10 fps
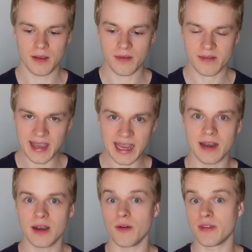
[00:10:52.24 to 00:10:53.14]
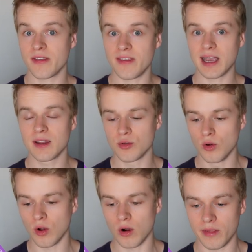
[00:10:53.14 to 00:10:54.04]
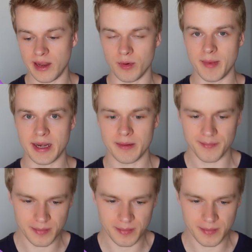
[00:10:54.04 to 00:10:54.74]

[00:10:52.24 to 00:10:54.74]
second tool call that we made.